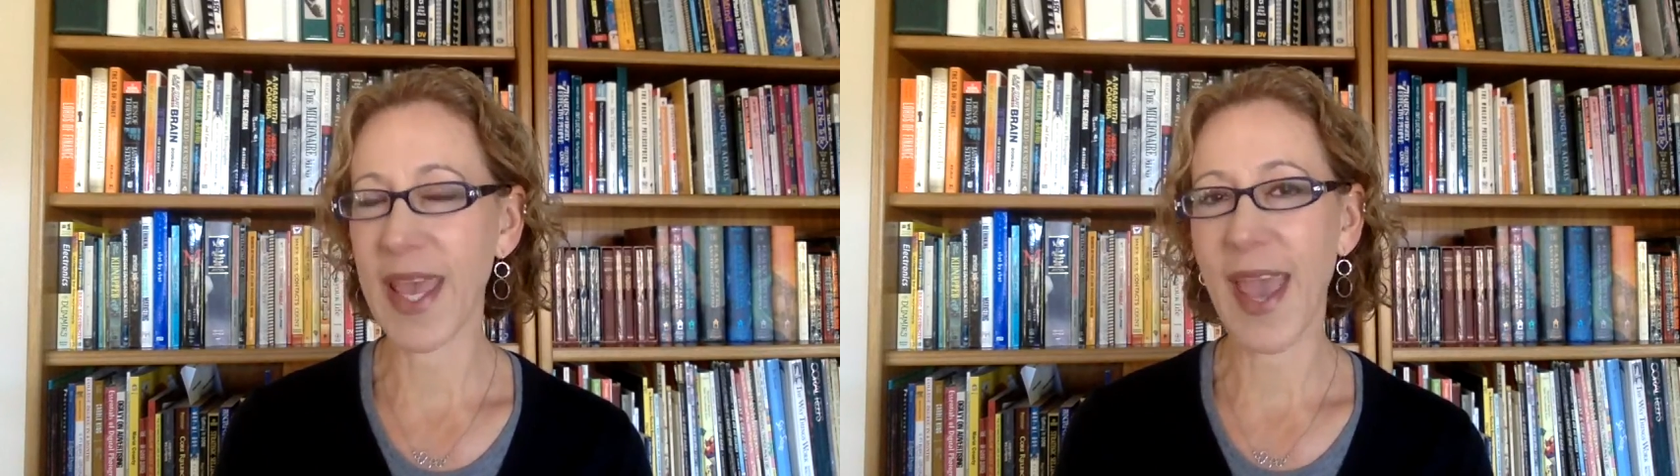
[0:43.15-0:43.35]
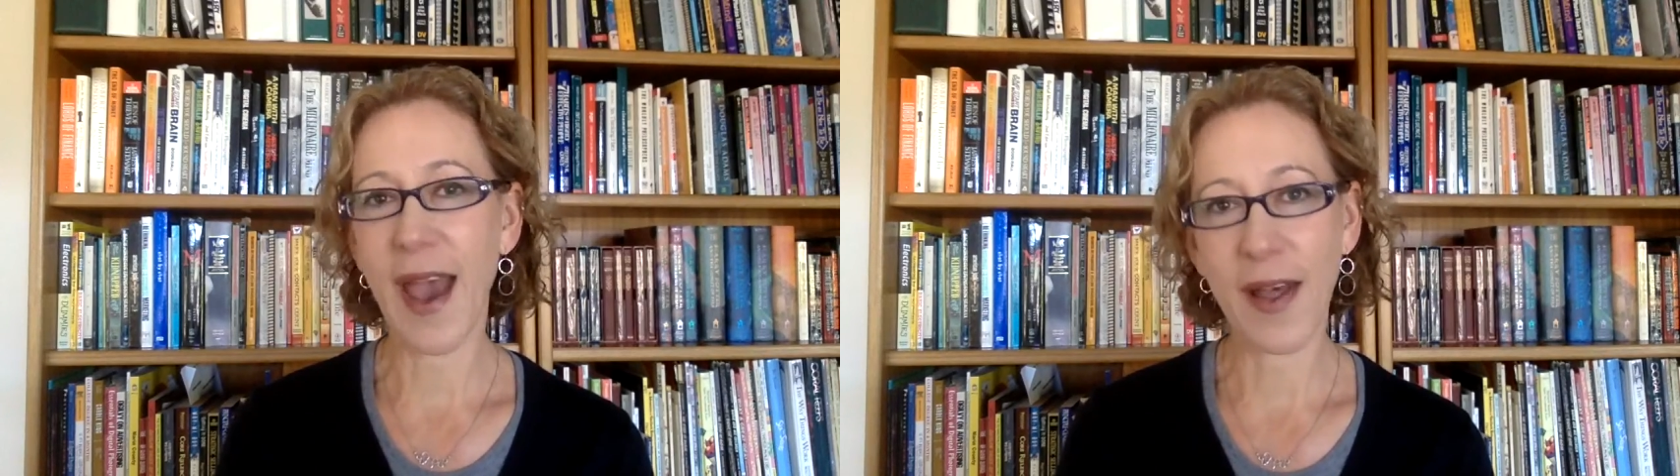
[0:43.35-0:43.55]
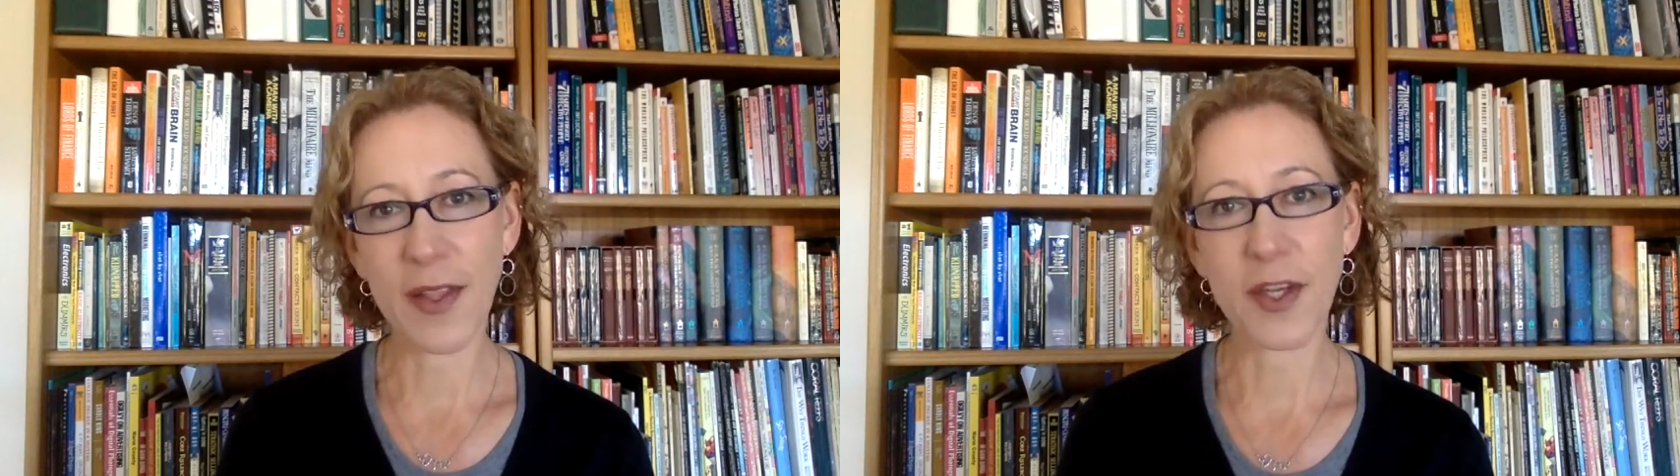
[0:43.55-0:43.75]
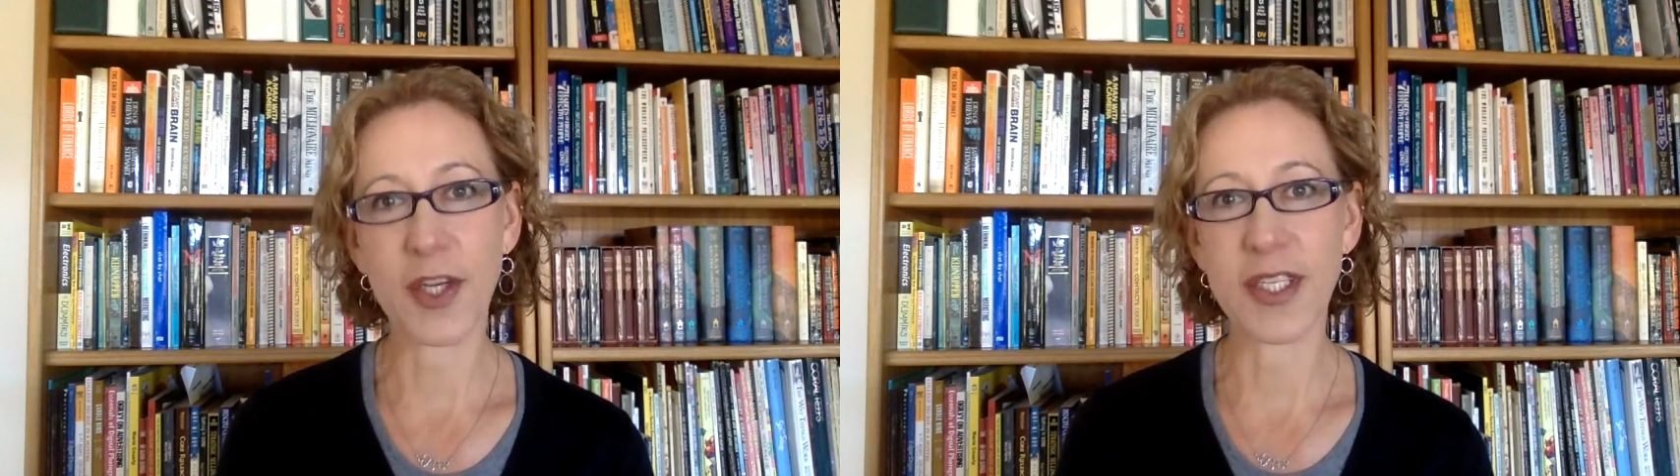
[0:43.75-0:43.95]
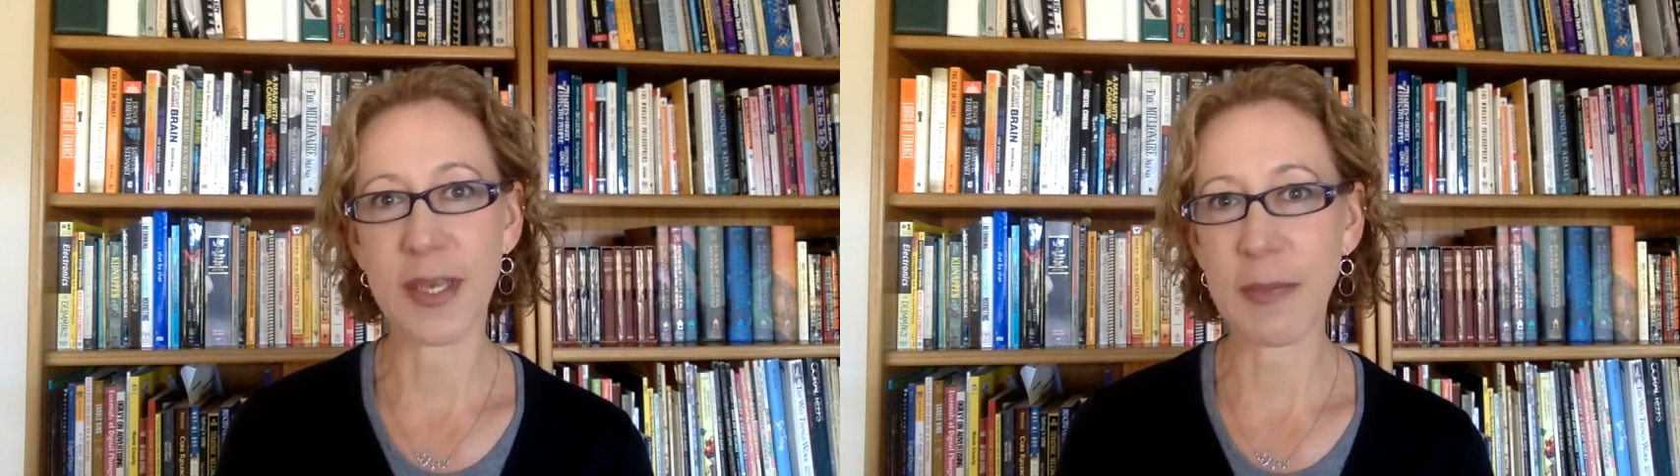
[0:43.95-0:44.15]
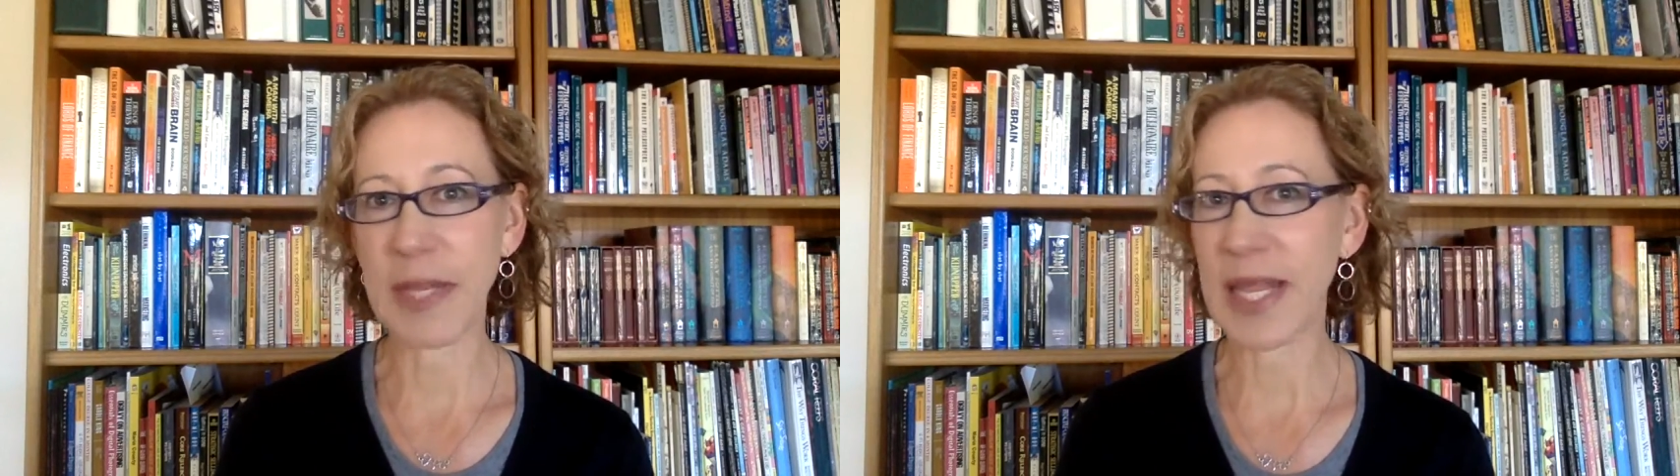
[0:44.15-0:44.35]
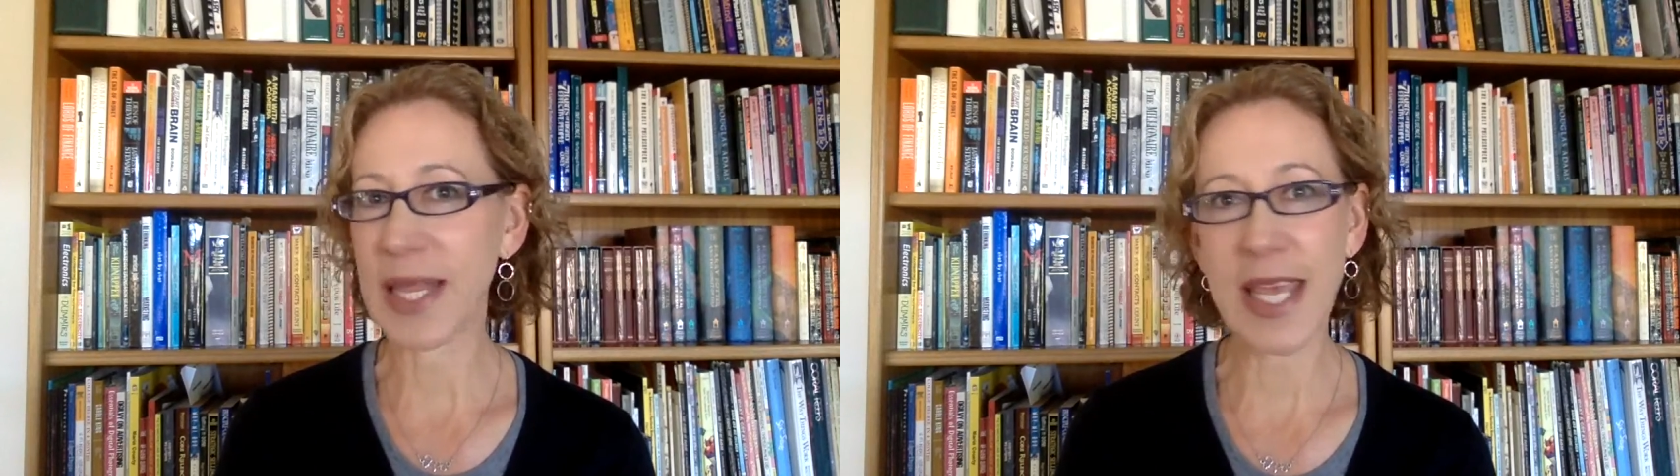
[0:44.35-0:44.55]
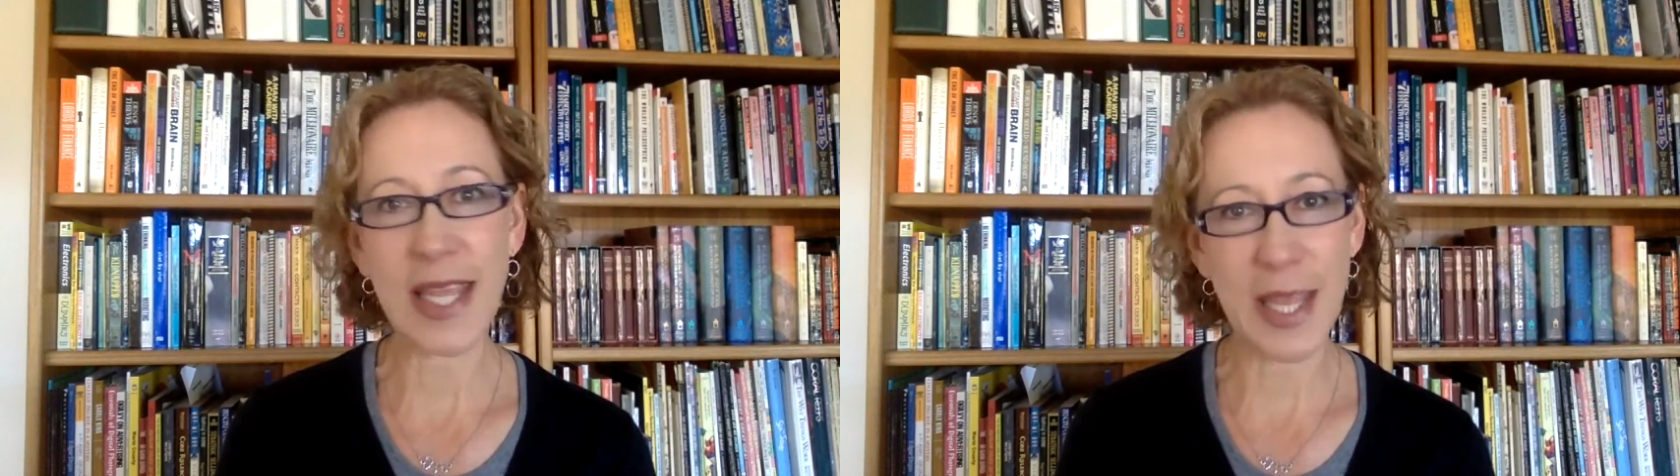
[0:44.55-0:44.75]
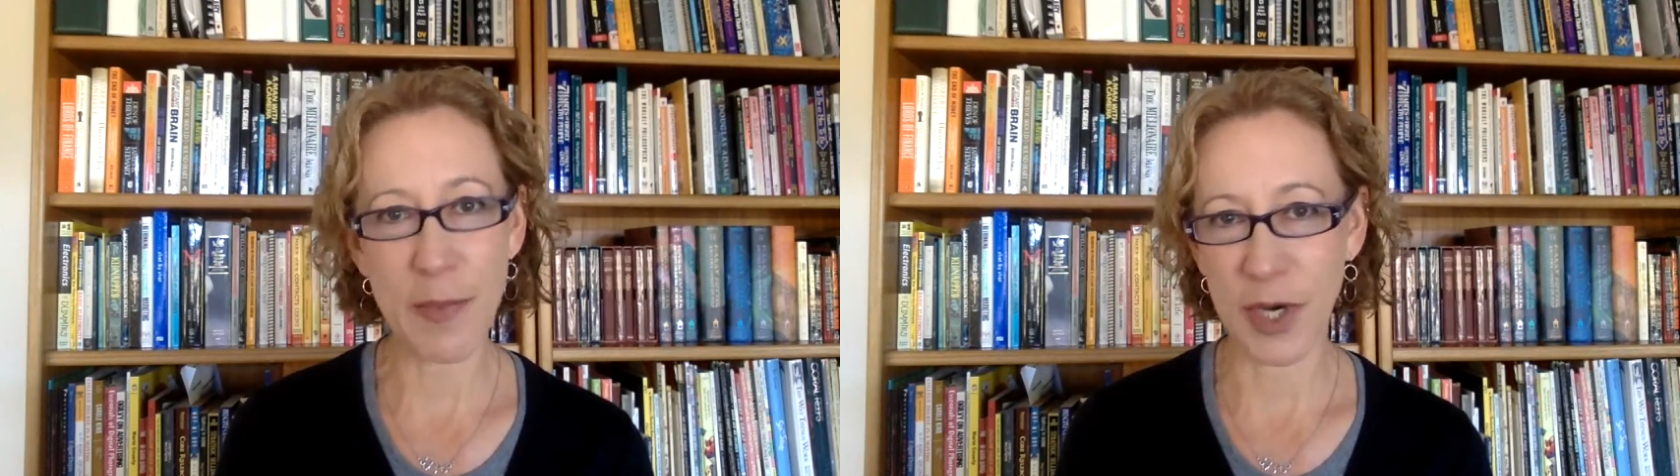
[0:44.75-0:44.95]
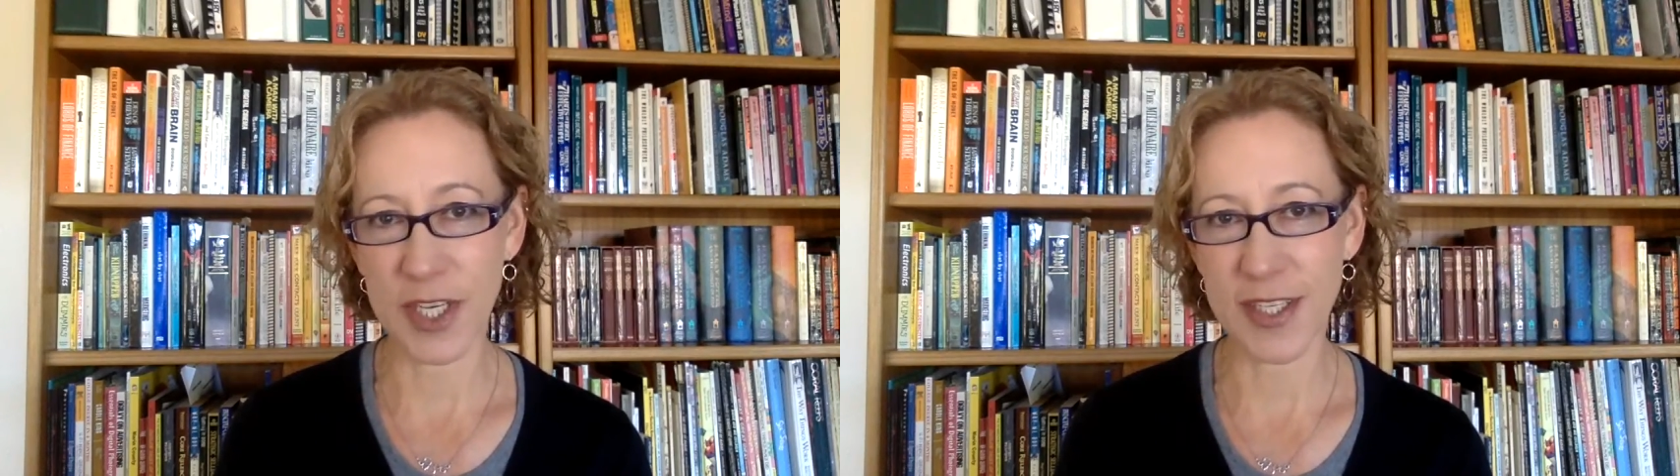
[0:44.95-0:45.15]
calendar is completely
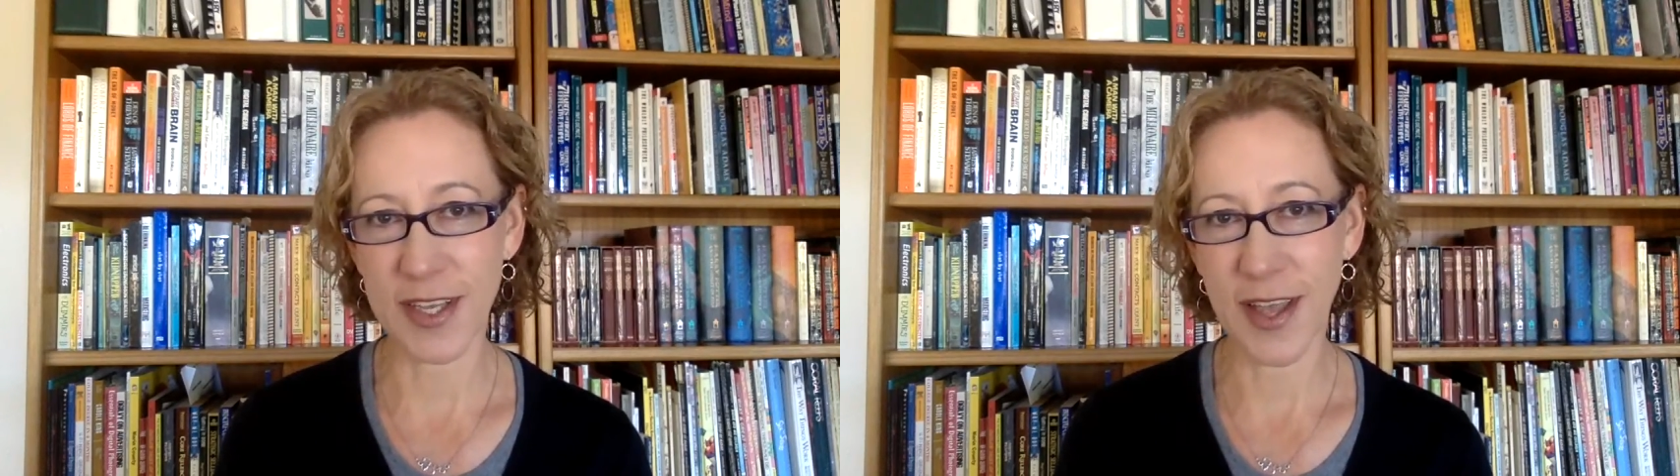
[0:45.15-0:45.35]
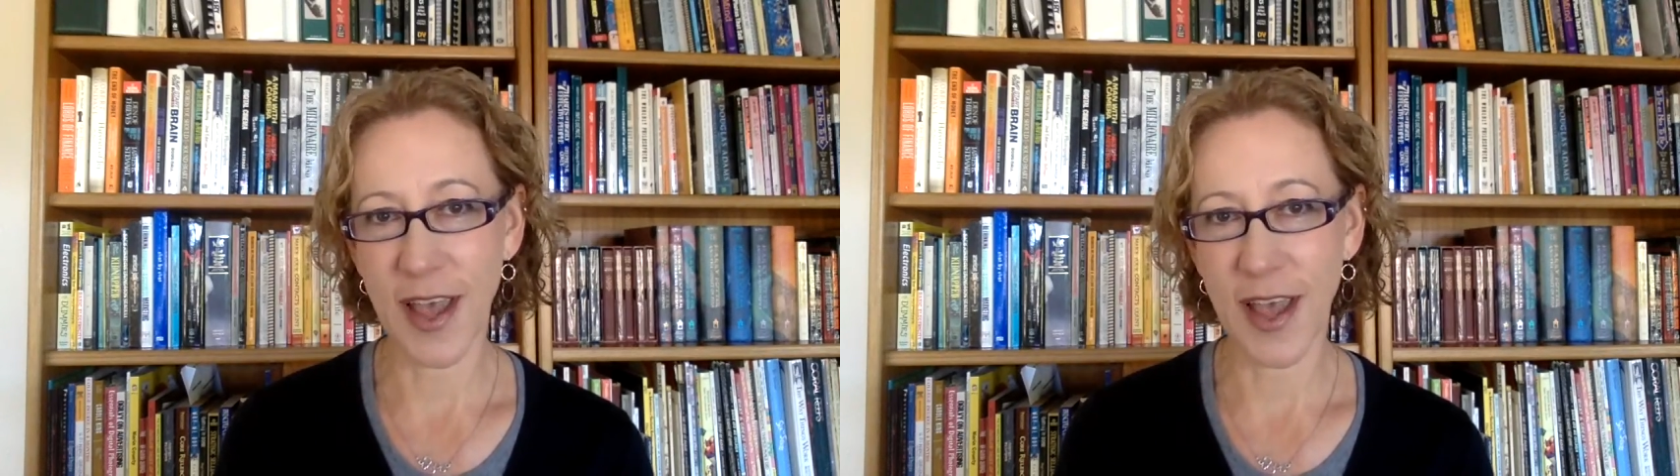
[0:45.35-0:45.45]
booked.